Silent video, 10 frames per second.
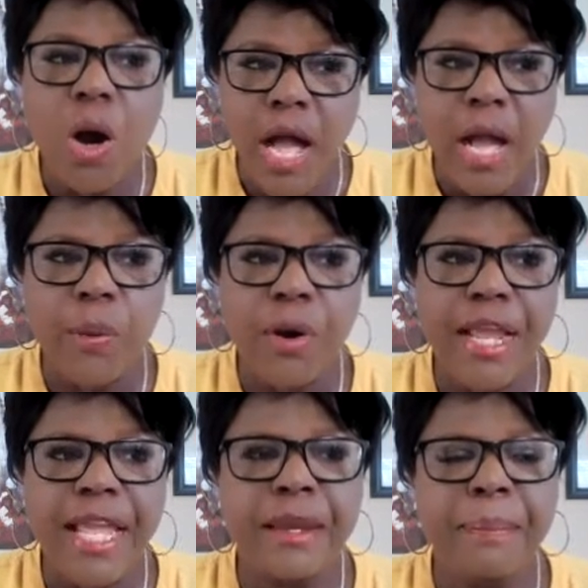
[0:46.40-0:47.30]

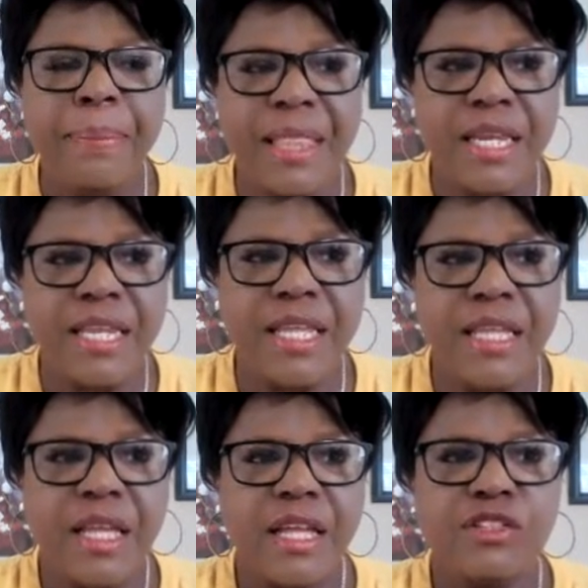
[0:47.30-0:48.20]
our
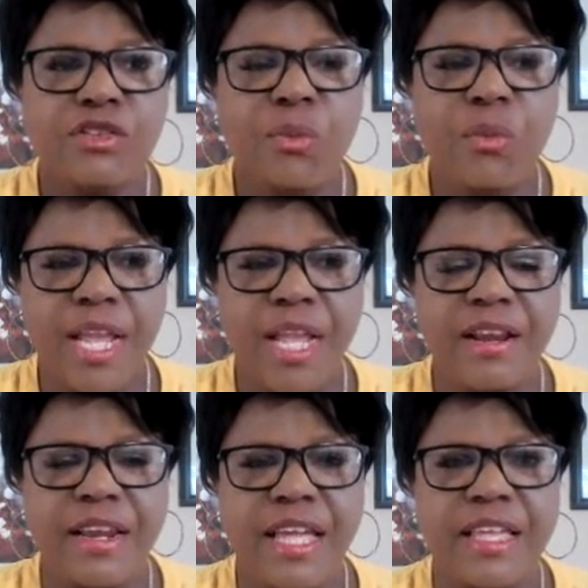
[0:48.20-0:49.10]
inability to
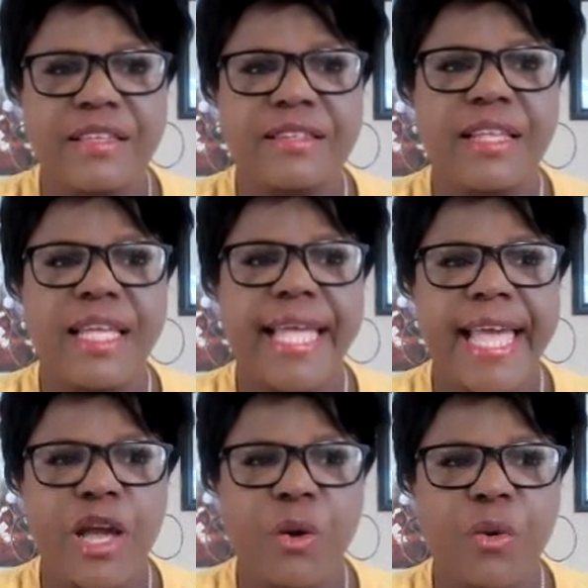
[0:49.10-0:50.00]
recognize
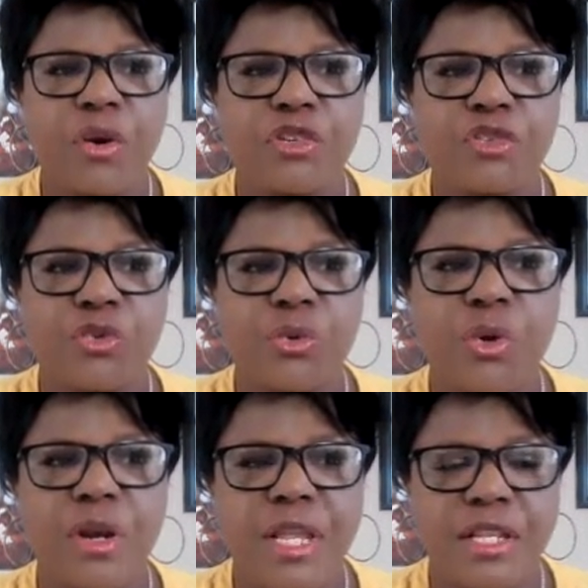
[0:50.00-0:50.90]
our
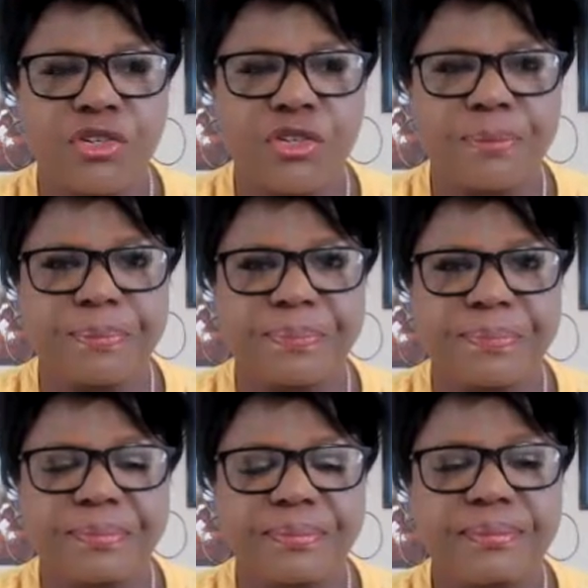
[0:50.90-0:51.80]
true nature.
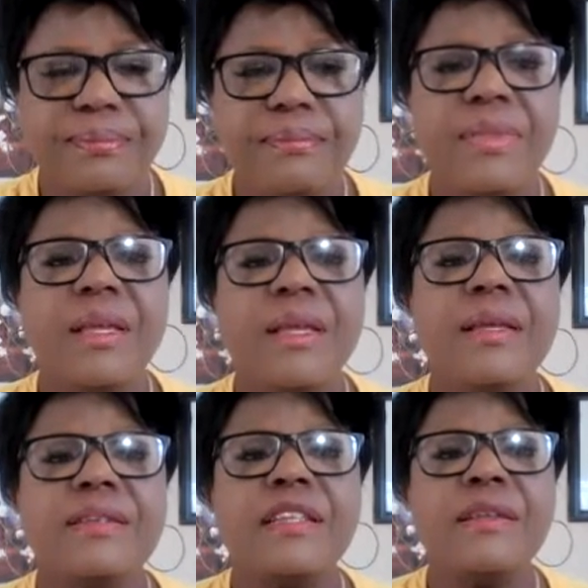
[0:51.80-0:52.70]

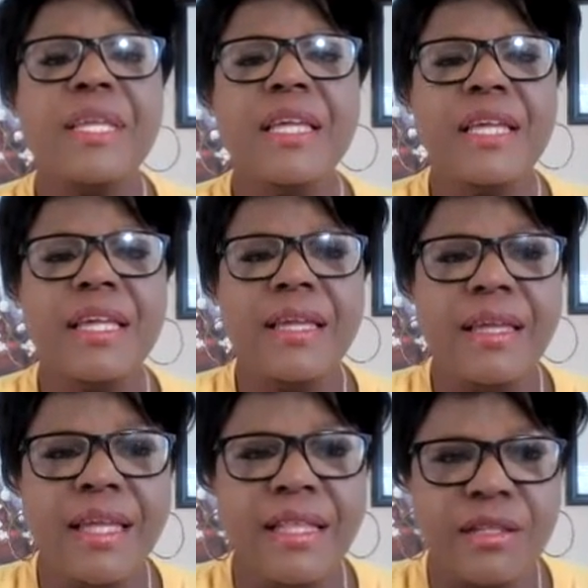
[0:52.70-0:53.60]
So let me
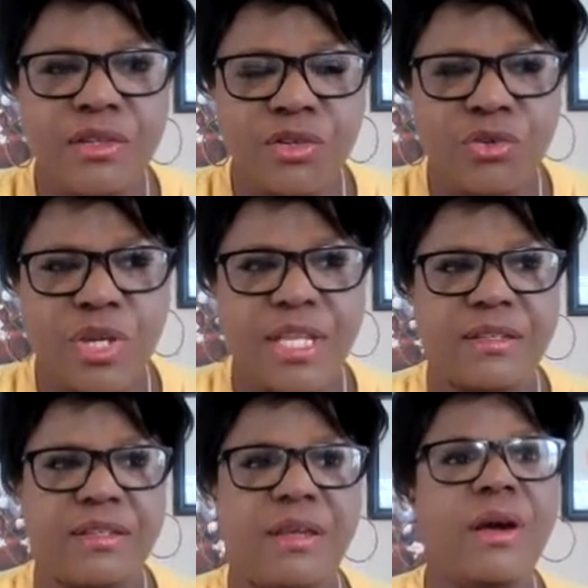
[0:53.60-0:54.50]

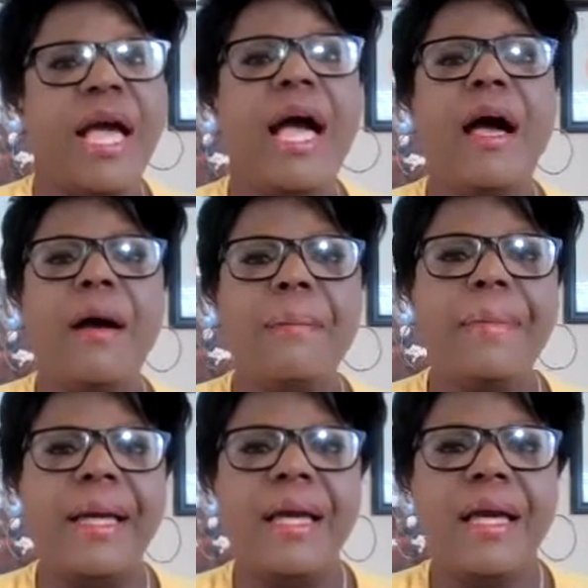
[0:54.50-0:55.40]
illustrate
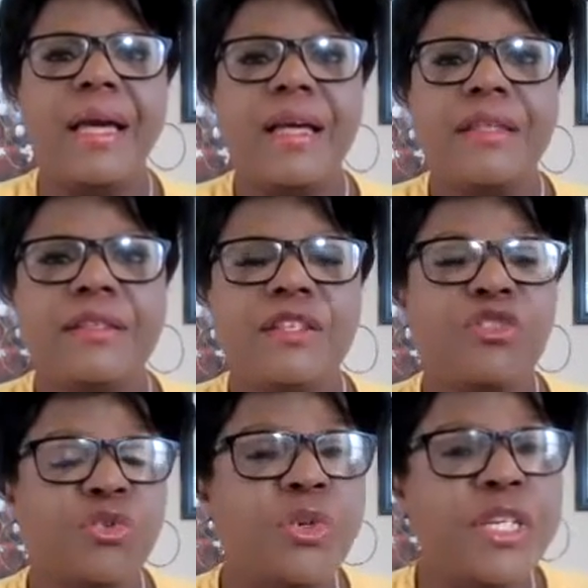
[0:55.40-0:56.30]
the
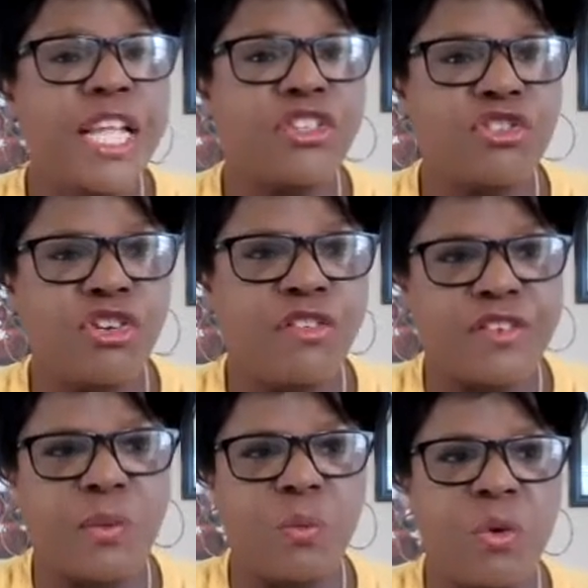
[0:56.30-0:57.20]
true nature of
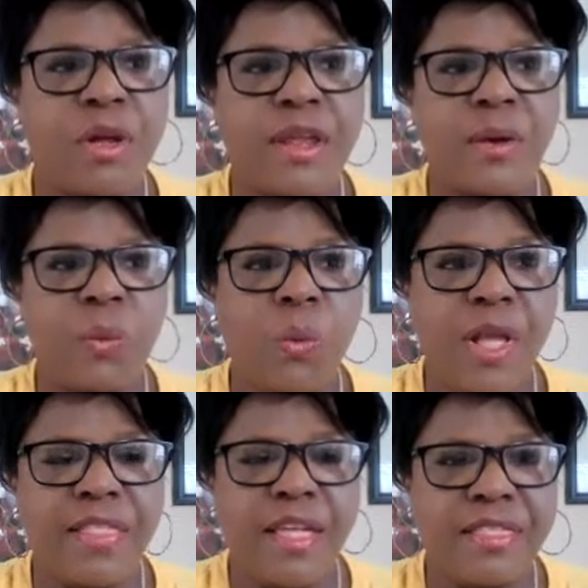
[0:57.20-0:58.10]
someone
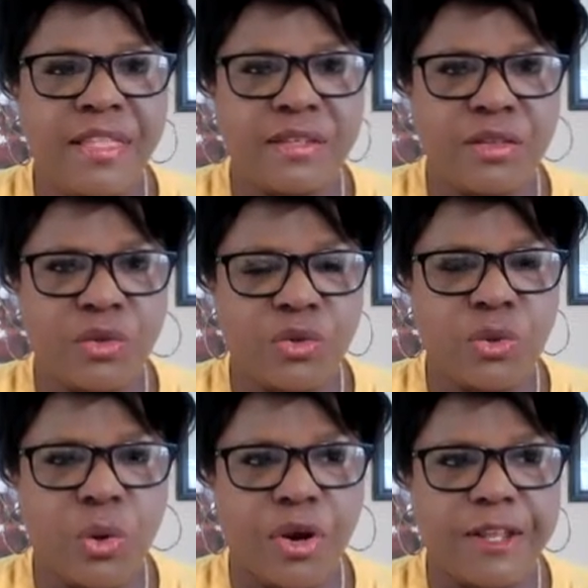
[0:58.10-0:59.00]
with this
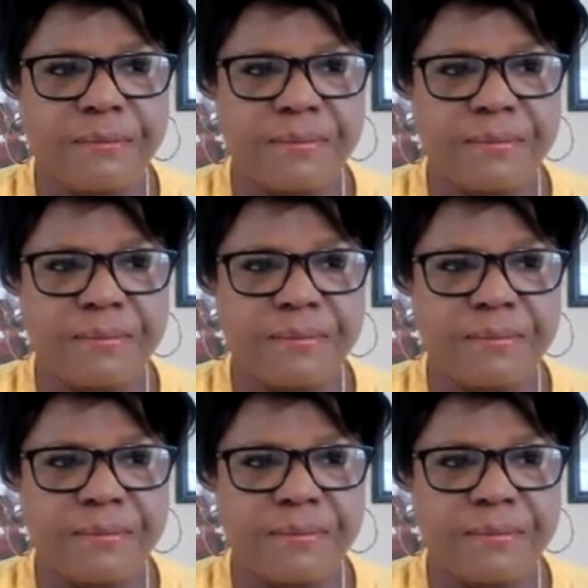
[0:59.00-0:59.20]
story.